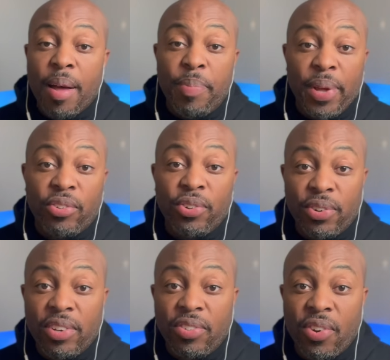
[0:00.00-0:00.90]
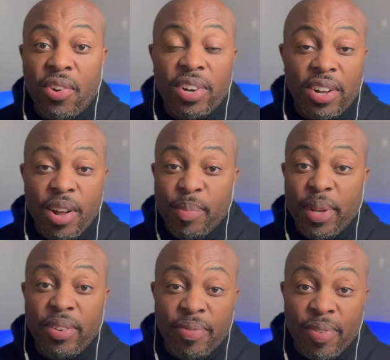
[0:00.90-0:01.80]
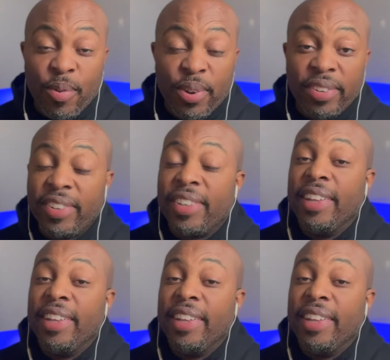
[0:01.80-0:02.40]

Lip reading: picture is starting to come into focus.